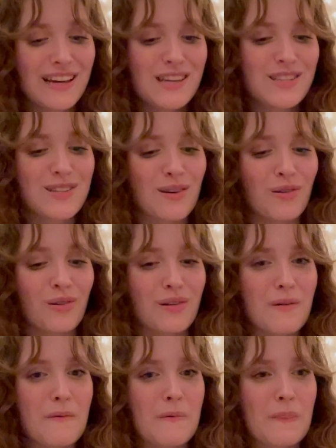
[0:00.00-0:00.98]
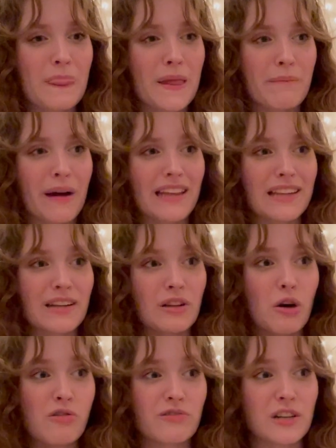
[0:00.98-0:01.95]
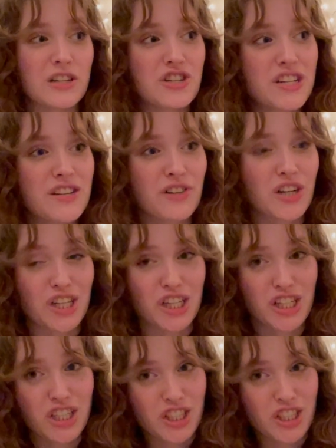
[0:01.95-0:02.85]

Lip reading: So my little overachiever